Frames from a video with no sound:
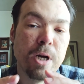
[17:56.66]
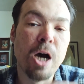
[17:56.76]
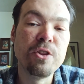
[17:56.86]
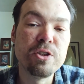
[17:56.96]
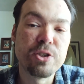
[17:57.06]

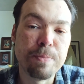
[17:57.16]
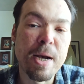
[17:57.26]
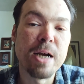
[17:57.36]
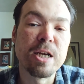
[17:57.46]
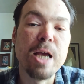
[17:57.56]

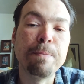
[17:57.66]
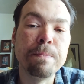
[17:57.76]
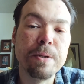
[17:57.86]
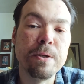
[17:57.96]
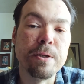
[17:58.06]
on-the-spot
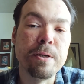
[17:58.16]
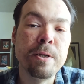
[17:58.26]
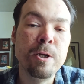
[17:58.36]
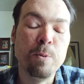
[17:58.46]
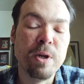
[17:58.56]

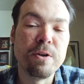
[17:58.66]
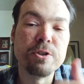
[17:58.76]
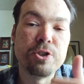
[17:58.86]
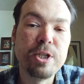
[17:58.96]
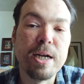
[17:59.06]
capability, whether
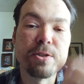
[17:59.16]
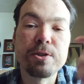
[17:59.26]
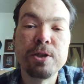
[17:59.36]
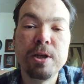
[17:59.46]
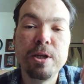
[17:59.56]
it's
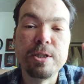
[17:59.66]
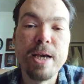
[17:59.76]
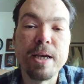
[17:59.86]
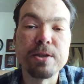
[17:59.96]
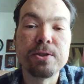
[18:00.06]
jets,
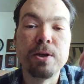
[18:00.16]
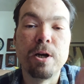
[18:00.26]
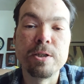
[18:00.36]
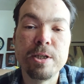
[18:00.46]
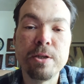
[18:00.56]
tanks,
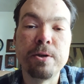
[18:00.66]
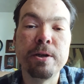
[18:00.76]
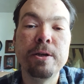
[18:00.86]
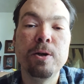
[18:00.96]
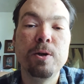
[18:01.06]

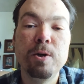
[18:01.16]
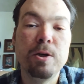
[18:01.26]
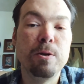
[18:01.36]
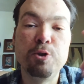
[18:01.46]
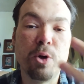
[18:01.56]
artillery,
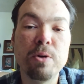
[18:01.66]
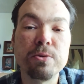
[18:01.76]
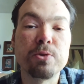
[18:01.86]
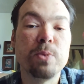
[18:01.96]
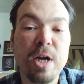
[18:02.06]

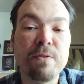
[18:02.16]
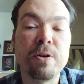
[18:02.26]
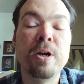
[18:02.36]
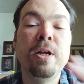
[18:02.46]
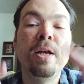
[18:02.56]
drones,
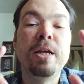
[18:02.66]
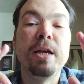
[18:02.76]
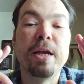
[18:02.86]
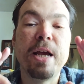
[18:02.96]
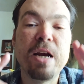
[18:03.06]
whatever,
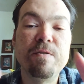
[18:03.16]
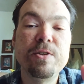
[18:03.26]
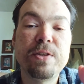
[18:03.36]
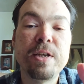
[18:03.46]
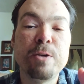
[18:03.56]

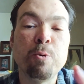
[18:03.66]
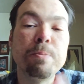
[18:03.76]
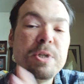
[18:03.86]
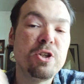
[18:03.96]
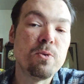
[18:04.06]
everything will
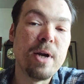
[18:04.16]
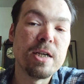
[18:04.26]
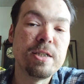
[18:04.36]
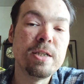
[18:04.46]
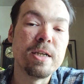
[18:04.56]
be
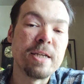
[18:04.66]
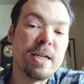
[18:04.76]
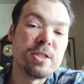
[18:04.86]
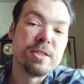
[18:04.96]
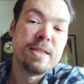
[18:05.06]
directed
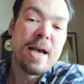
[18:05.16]
against